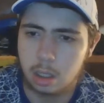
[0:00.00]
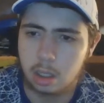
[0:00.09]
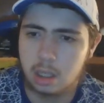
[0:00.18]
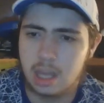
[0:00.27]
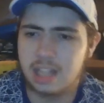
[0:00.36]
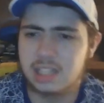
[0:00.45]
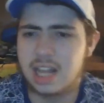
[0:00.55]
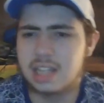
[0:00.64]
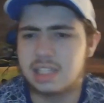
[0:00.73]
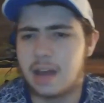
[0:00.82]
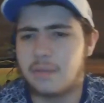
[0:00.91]
Yeah, it
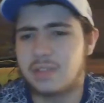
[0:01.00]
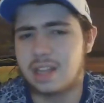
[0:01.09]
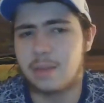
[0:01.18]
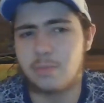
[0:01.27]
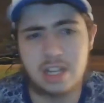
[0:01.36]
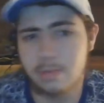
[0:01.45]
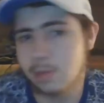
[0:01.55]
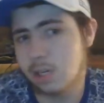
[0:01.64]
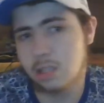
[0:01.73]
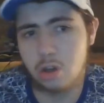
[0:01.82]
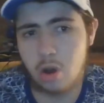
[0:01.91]
says that for some reason, but
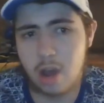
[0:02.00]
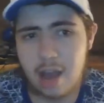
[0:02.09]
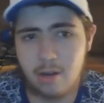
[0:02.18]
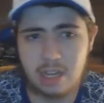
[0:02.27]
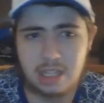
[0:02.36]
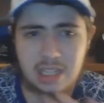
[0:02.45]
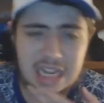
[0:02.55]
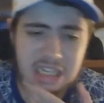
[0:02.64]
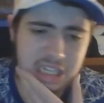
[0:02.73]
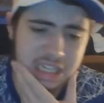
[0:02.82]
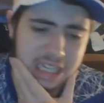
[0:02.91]
it's not how it is,
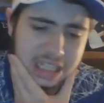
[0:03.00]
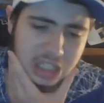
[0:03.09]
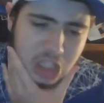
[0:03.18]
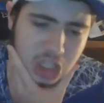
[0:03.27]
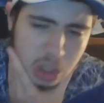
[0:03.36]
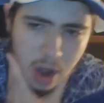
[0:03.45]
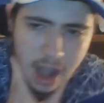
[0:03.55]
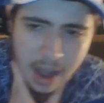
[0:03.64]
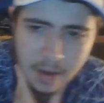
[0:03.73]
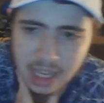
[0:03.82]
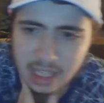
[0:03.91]
legend. It's just not
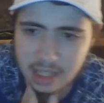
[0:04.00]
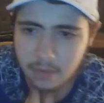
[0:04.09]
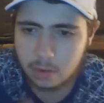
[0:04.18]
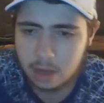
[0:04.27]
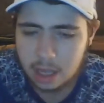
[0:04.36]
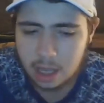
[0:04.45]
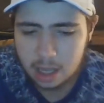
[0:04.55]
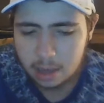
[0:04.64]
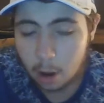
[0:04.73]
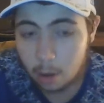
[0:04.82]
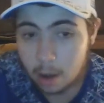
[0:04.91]
how it is.
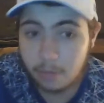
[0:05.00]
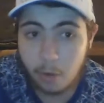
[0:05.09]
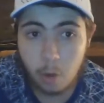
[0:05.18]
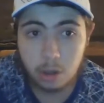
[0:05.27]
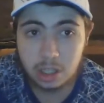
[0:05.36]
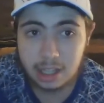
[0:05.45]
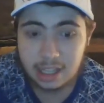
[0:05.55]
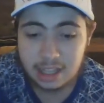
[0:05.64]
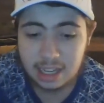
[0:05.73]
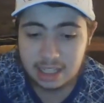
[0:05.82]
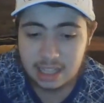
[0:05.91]
Well, unfortunately,
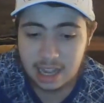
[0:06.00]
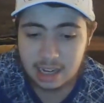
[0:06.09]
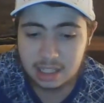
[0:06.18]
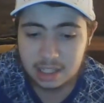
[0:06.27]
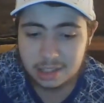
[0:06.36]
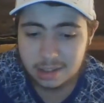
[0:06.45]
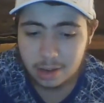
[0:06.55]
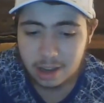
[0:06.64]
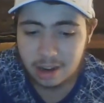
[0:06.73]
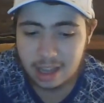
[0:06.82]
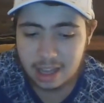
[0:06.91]
that is how it is. It's not
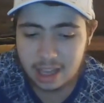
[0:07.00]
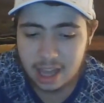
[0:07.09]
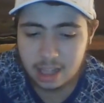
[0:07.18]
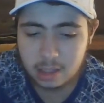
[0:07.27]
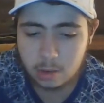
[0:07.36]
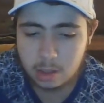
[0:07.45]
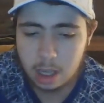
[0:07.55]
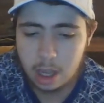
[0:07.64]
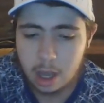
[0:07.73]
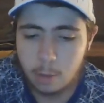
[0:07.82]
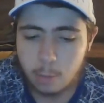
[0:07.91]
going to get cancelled.
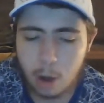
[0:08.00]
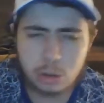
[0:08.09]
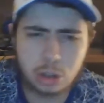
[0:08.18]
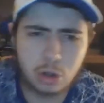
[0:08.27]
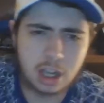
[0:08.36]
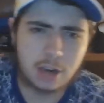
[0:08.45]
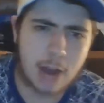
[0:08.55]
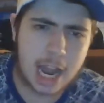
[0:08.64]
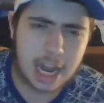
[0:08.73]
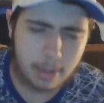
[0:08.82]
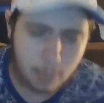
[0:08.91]
Walsh looking
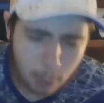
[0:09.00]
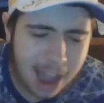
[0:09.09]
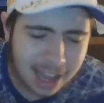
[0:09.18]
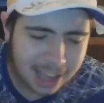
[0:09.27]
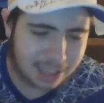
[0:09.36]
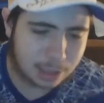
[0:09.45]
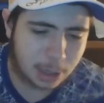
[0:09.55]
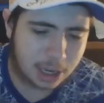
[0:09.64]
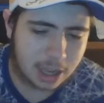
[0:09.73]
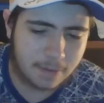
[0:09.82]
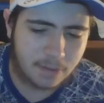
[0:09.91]
ready, whacking his
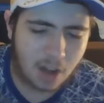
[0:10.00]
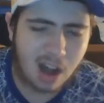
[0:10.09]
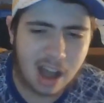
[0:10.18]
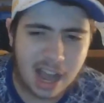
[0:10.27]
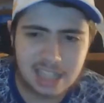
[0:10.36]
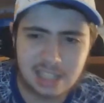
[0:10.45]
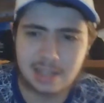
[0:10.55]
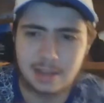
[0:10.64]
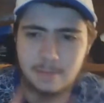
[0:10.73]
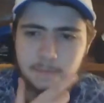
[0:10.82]
freaking thighs.